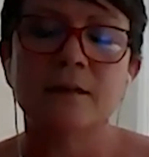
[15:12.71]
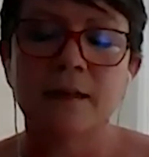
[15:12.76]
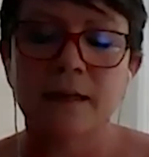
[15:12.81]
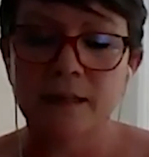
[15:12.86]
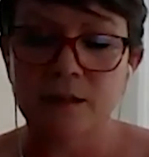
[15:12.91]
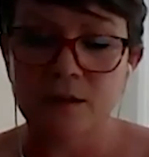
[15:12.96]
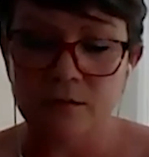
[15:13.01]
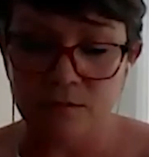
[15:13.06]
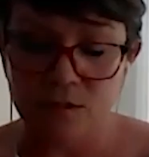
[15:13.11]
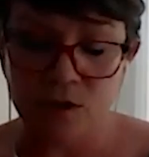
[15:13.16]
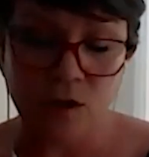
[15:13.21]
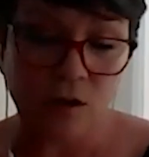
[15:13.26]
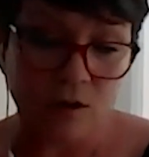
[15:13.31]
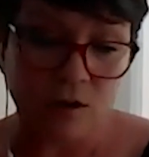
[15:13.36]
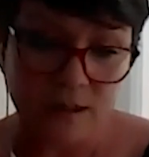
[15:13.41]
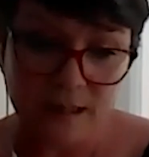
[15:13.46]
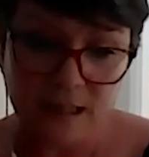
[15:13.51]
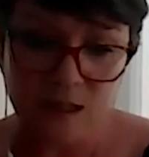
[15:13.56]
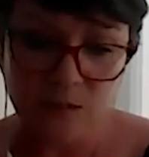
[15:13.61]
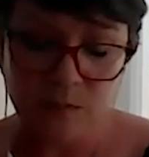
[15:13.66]
They took our
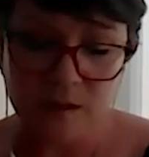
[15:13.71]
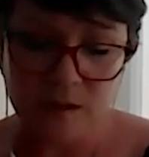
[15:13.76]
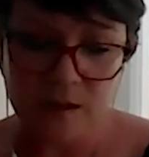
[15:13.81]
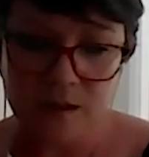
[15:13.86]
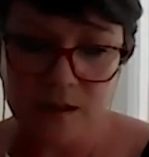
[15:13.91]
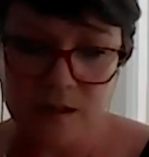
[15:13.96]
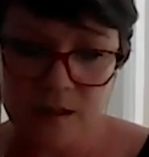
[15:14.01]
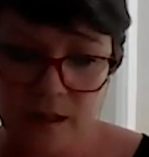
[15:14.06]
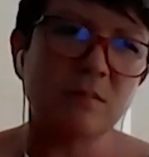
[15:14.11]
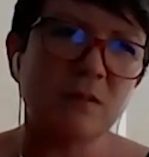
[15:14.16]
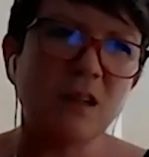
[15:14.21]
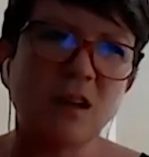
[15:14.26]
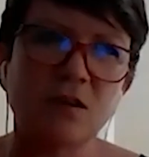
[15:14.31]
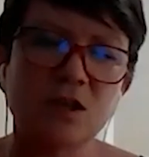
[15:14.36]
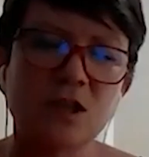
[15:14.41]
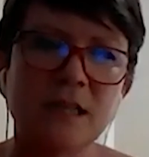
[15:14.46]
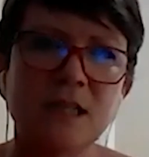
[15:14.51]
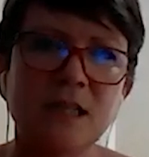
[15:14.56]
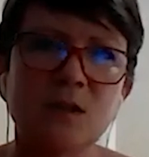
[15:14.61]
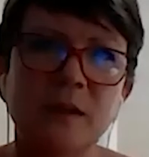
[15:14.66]
assessment
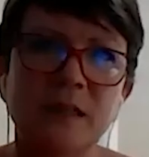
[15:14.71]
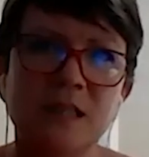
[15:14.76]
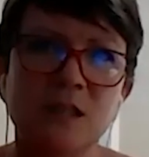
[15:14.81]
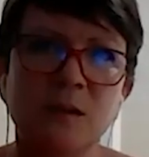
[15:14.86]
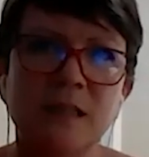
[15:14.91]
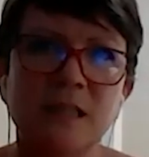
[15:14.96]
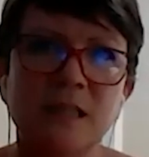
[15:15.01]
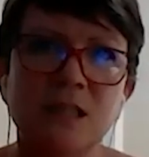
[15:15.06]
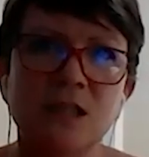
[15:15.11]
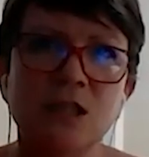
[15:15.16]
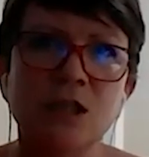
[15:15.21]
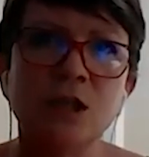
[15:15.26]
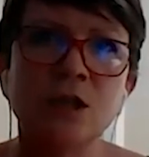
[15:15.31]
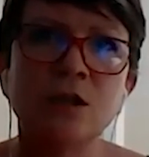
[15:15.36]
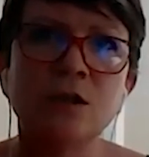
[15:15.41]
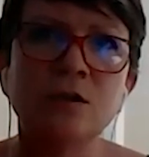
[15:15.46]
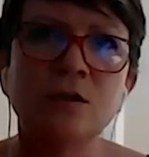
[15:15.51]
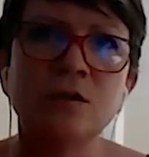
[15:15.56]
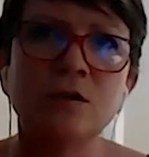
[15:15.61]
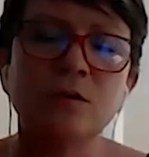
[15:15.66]
largely in
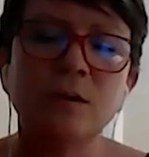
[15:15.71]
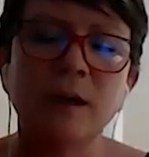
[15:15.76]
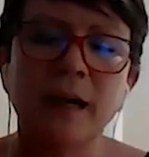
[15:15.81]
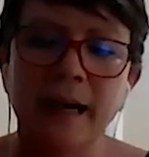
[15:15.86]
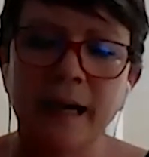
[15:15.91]
2022,